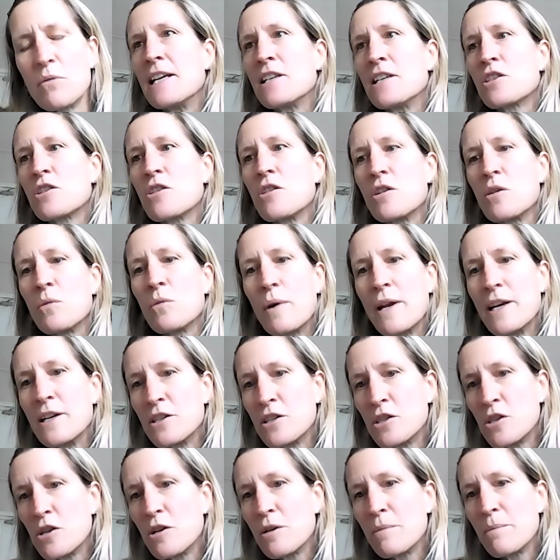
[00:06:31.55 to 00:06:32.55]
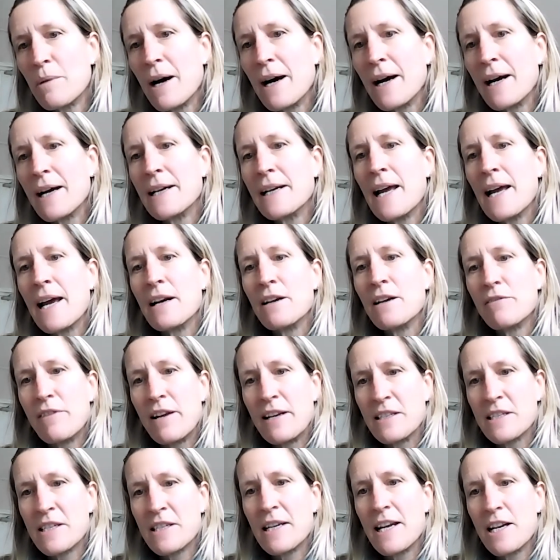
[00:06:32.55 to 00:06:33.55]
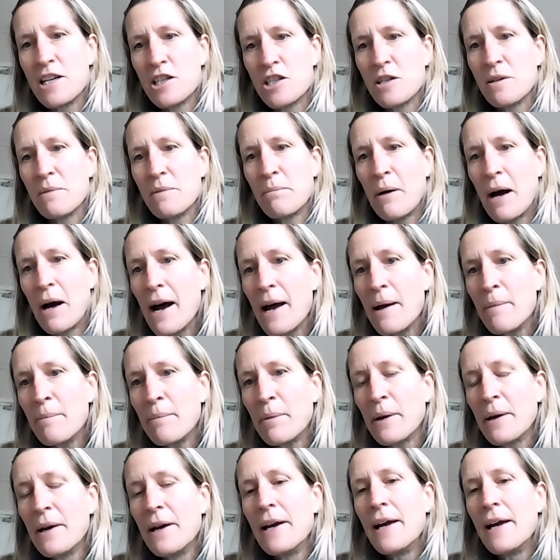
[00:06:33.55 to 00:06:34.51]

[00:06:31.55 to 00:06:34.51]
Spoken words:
It's got a wind turbine and a ventilation pipe,